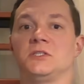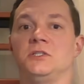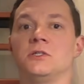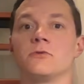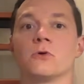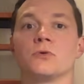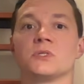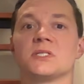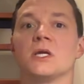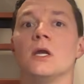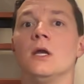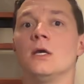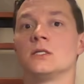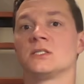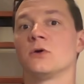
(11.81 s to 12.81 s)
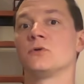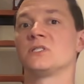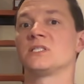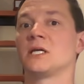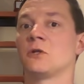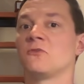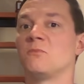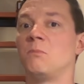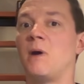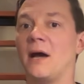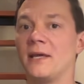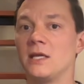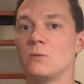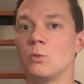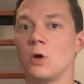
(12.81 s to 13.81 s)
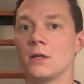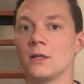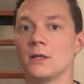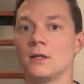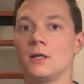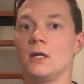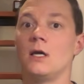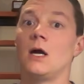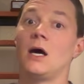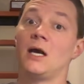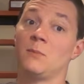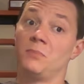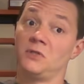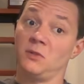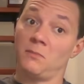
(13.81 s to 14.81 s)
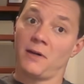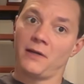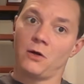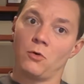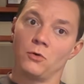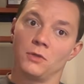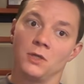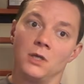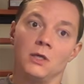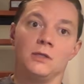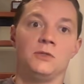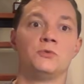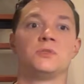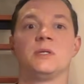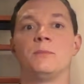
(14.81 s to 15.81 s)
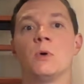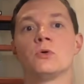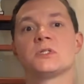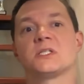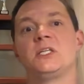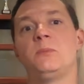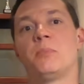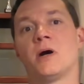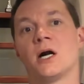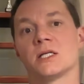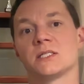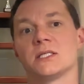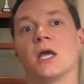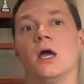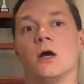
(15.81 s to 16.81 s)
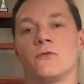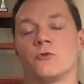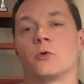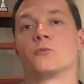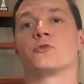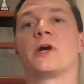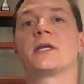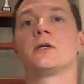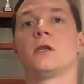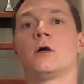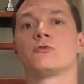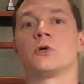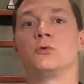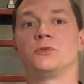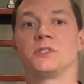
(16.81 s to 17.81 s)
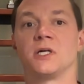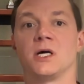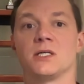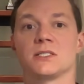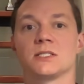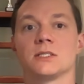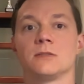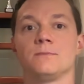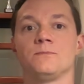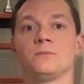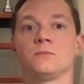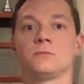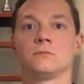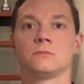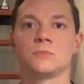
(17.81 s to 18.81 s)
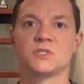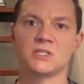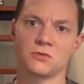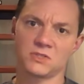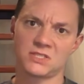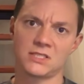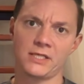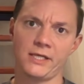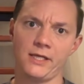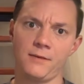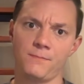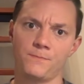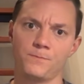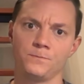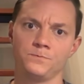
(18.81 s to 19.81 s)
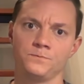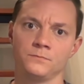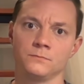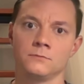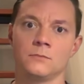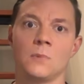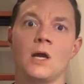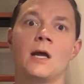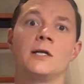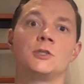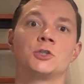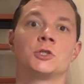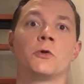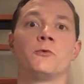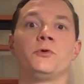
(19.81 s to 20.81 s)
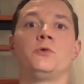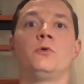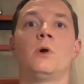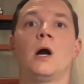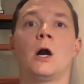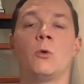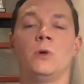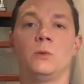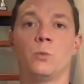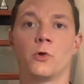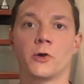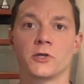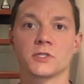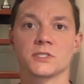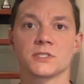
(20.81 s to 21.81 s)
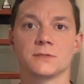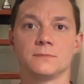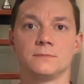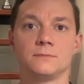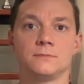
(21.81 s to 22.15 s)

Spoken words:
euros, so instead of buying one, I built my own, using mostly parts from regular road cars. Sounds silly? I'll show you how it works.